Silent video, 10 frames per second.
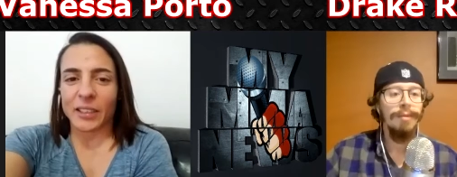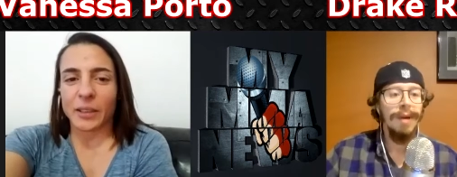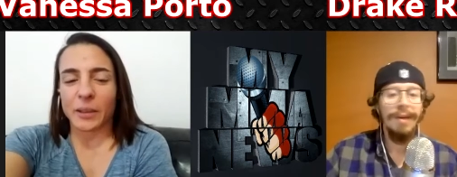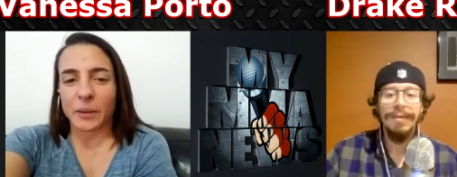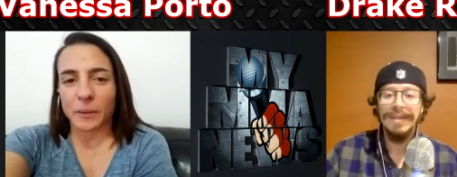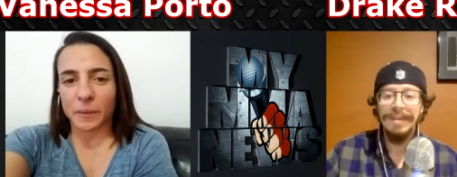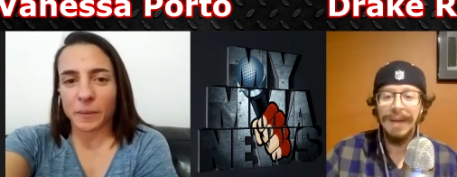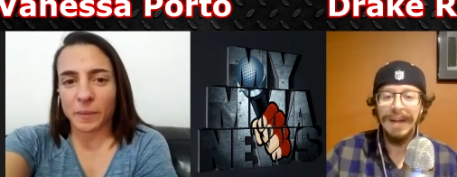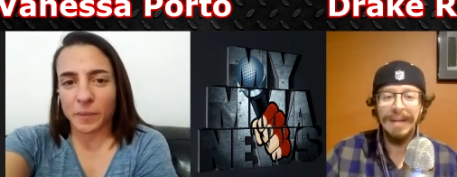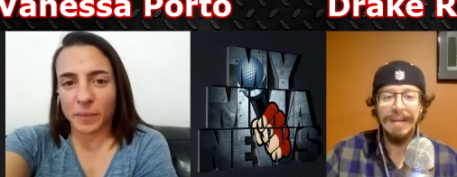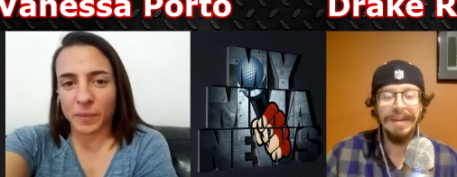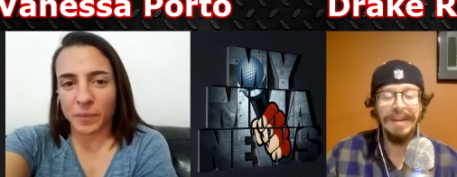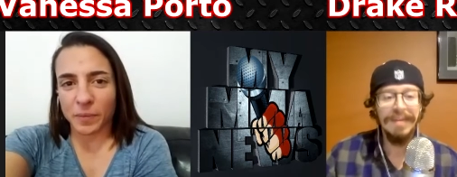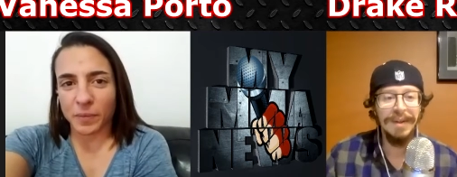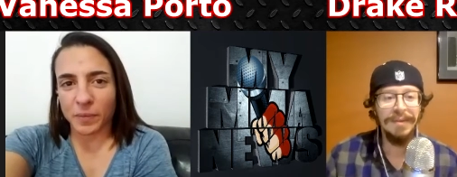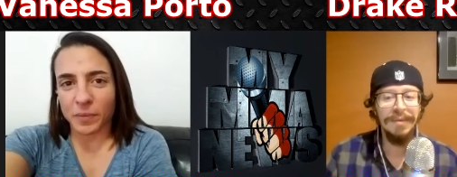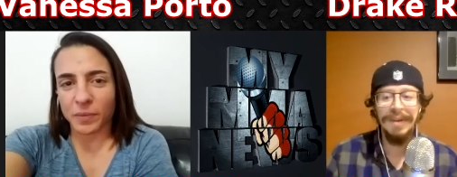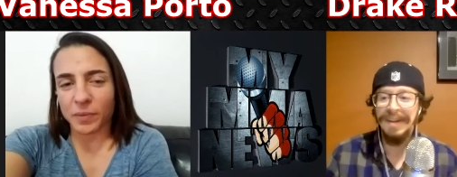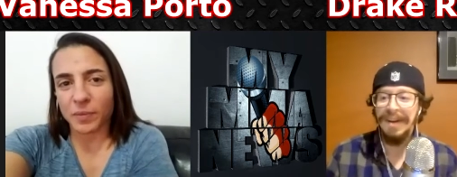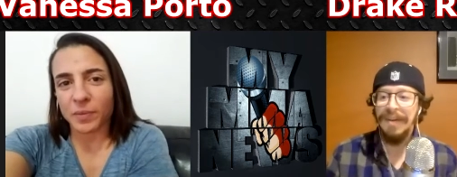Speaker 1: how has the pandemic life been treating? You
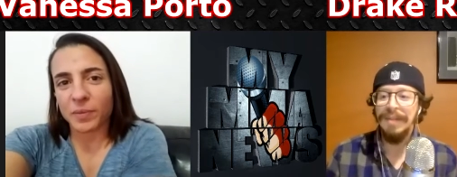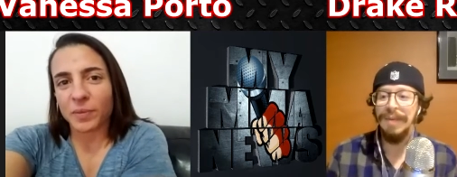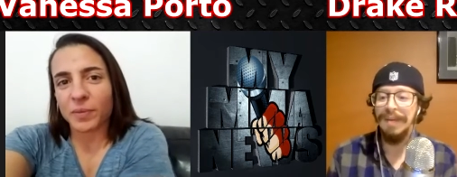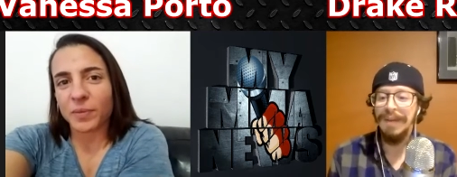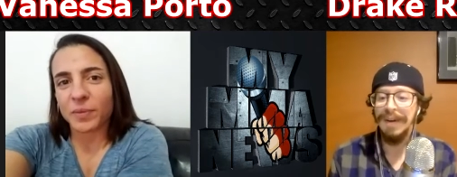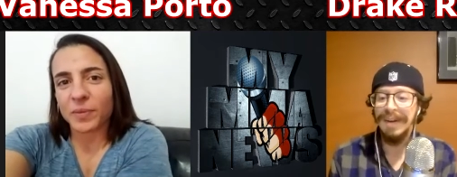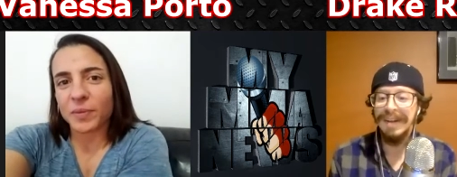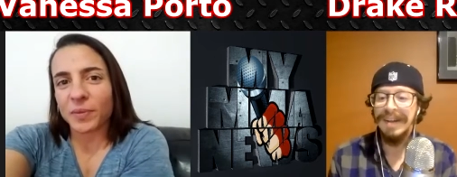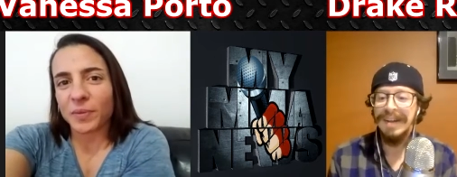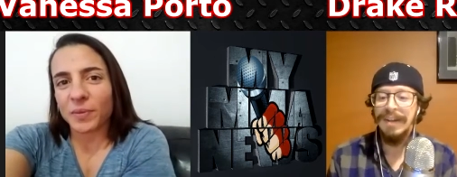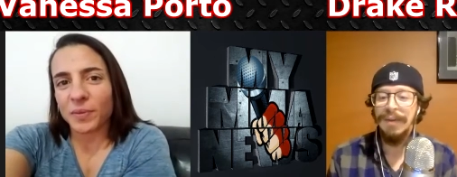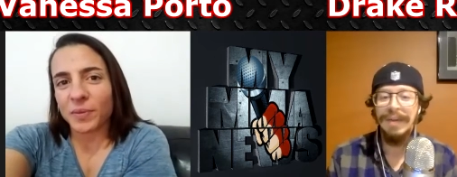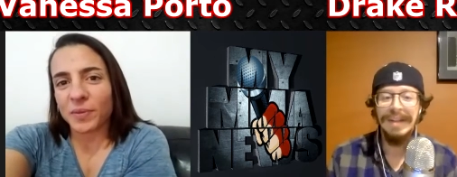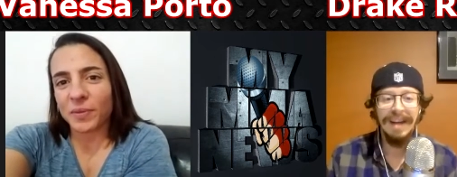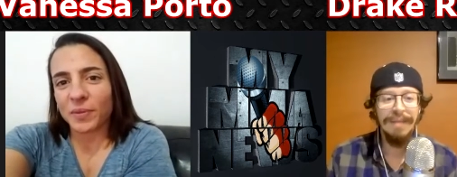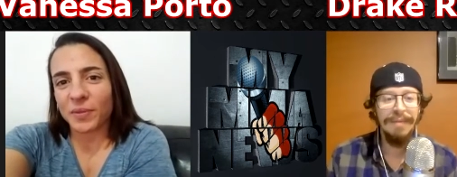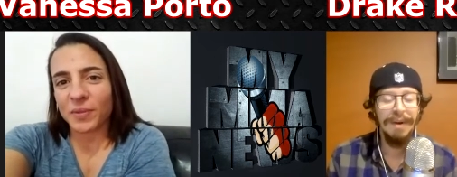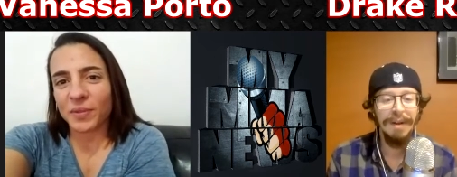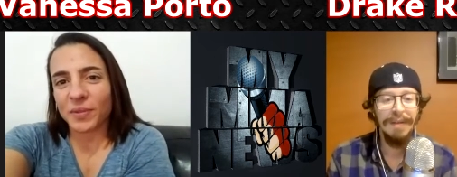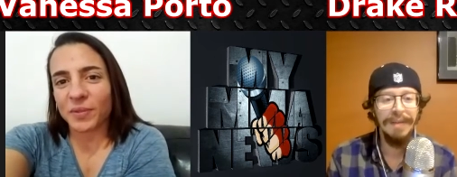know, it's been a very unique time for all
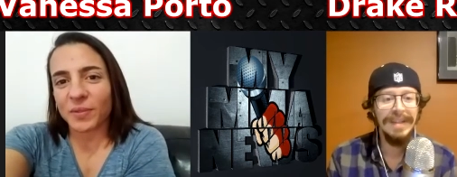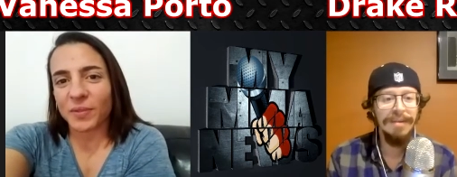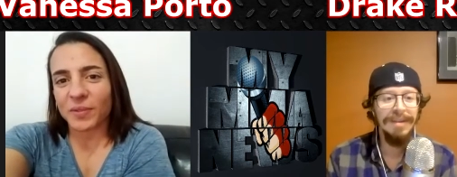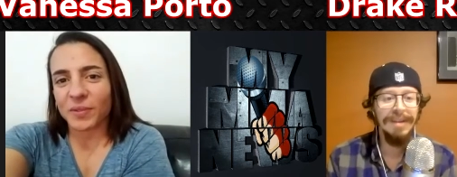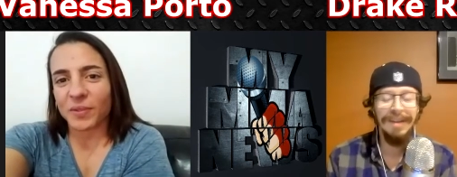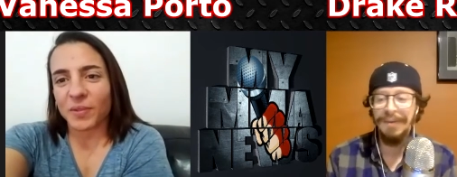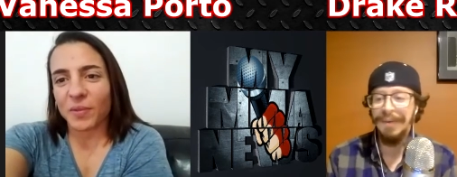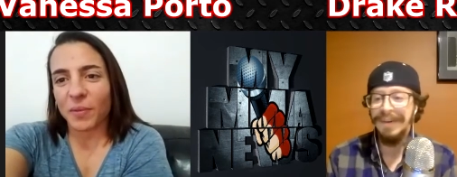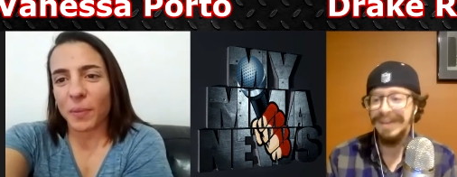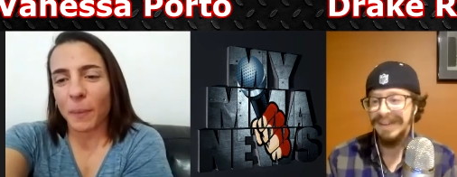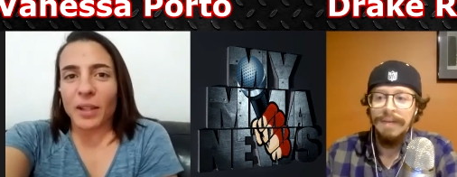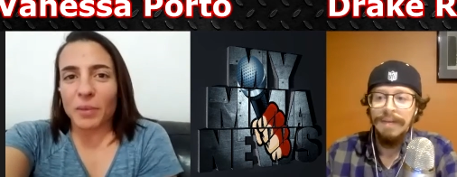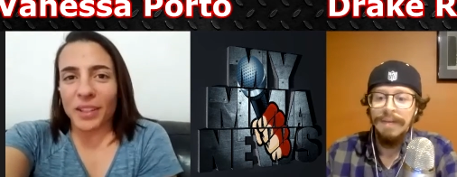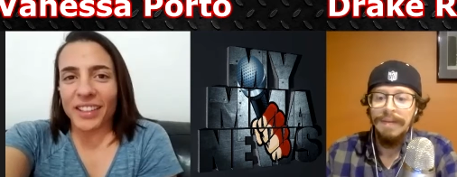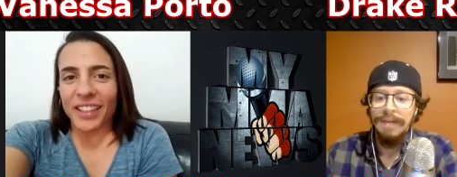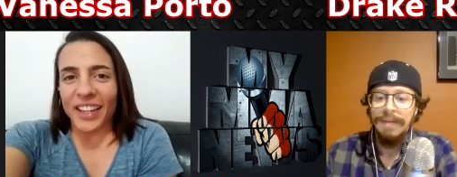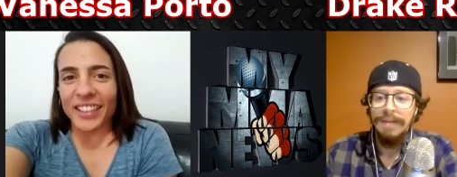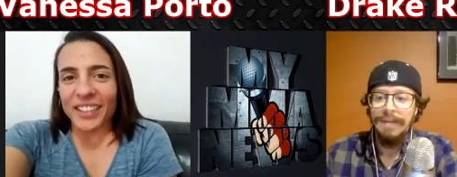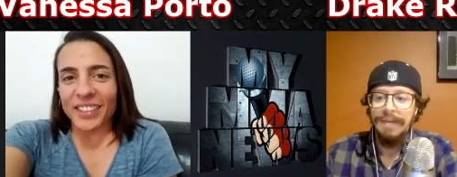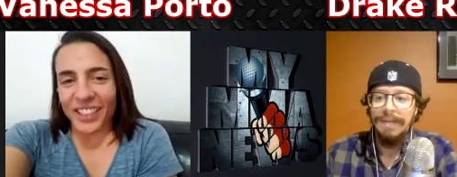of us. How are you getting through it?
Speaker 2: Boa tarde.
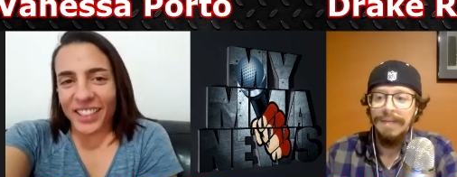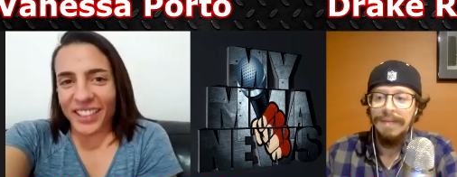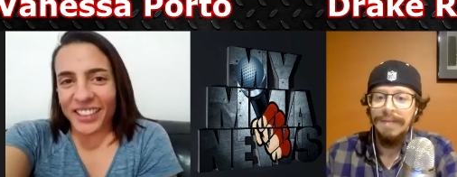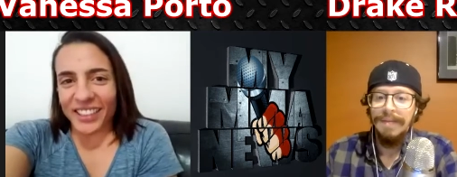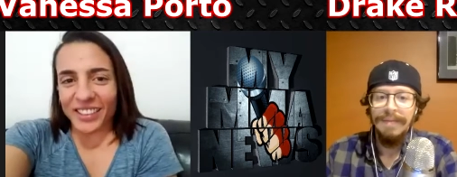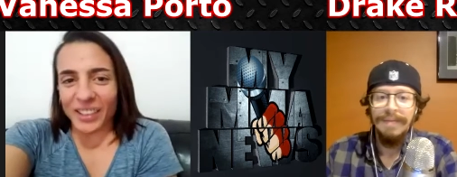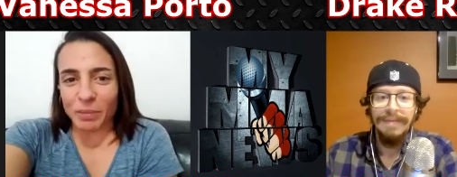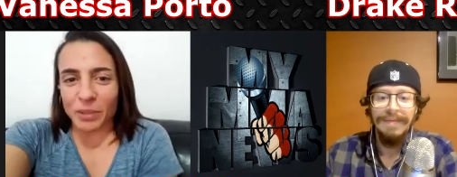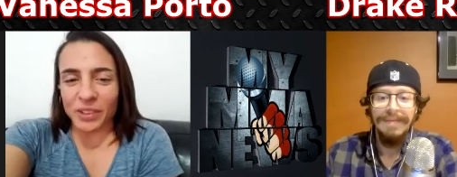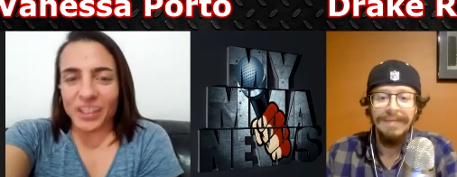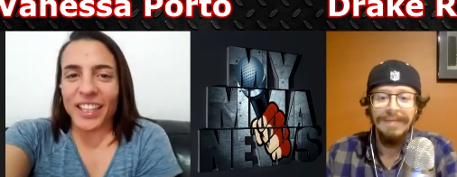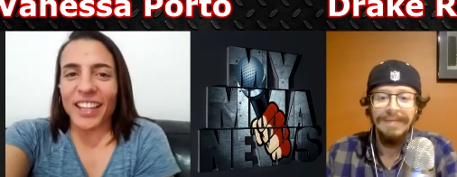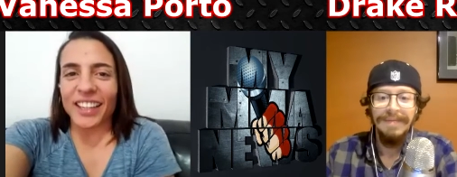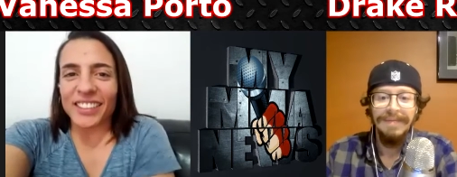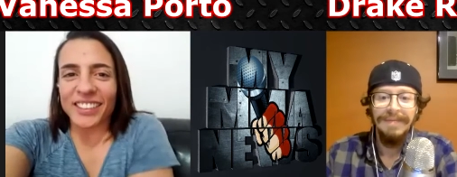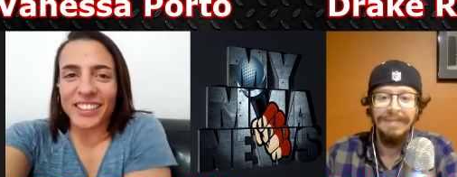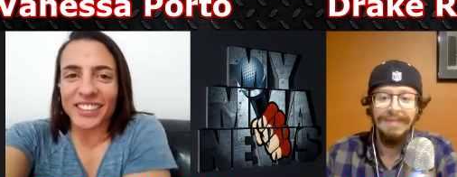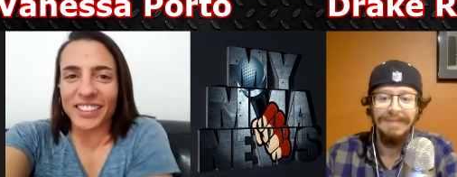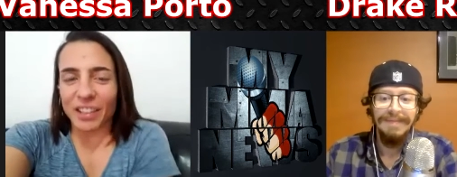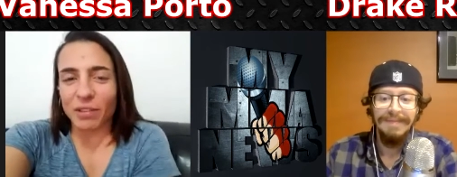Eu que agradeço a oportunidade.
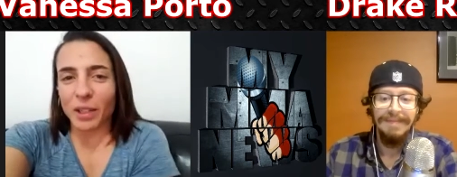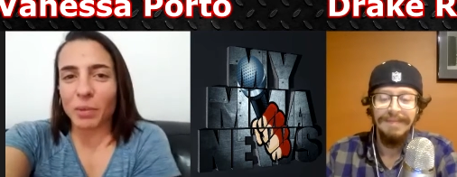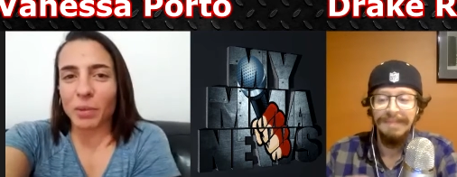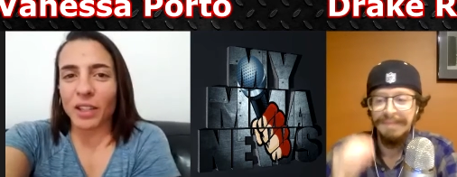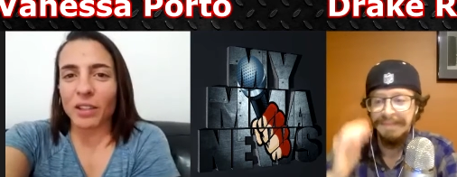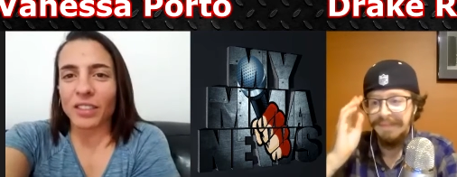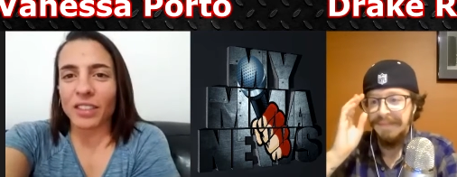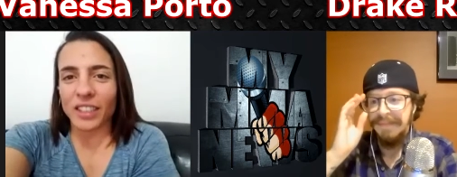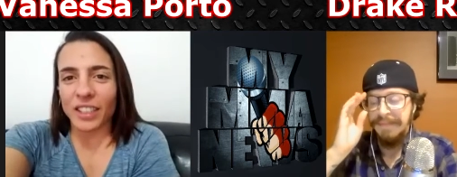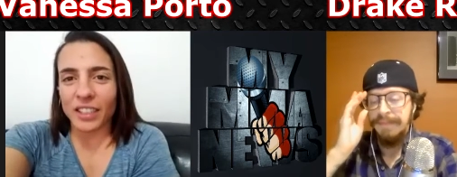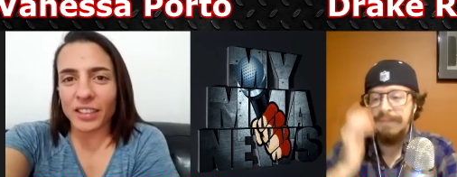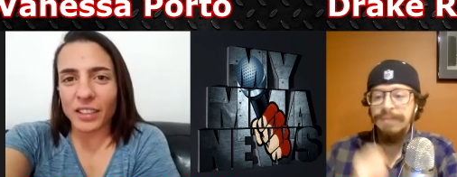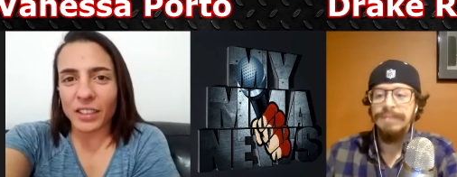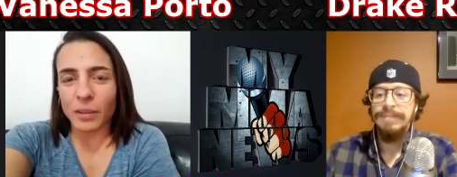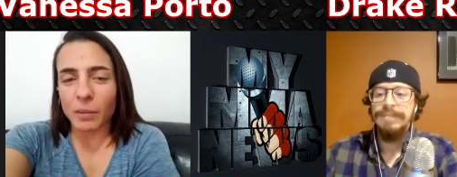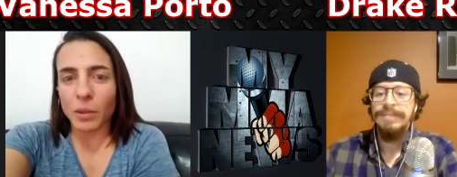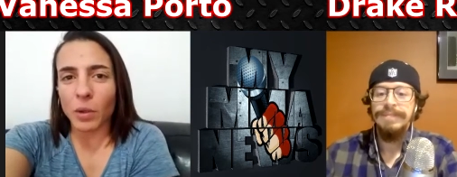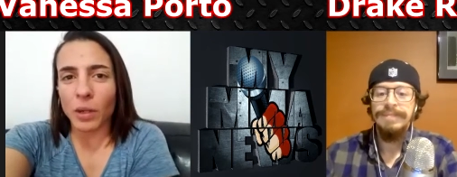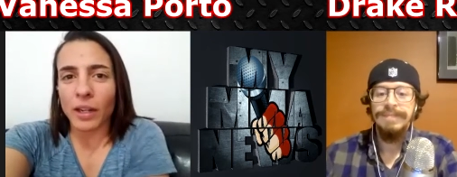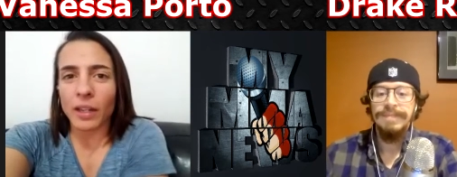Yeah, she said that she'd
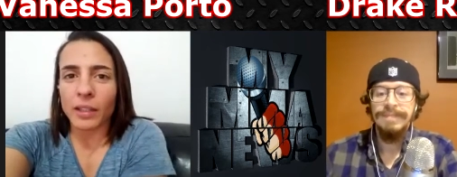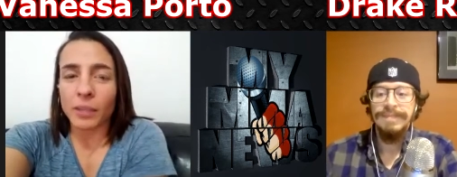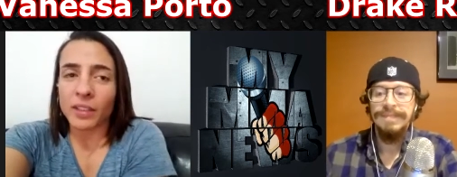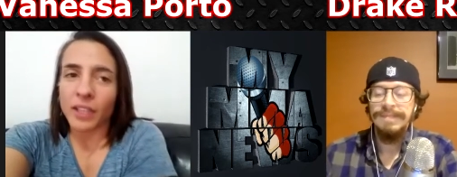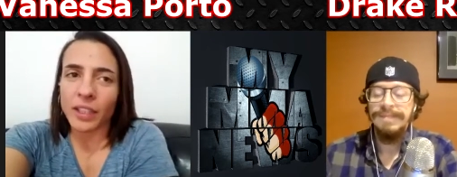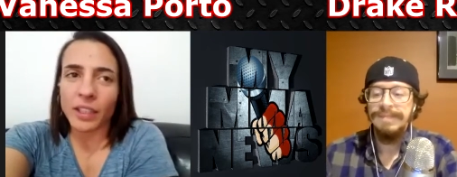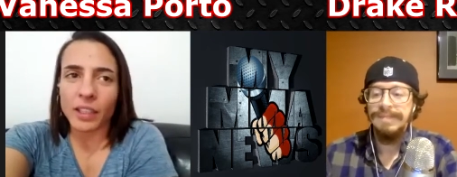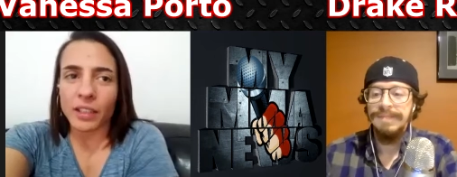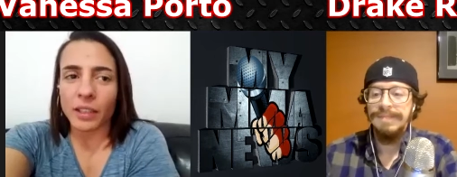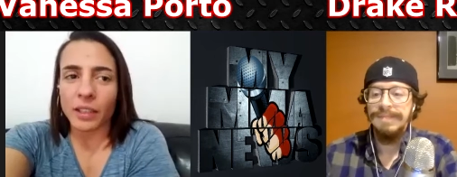also like to thank uh,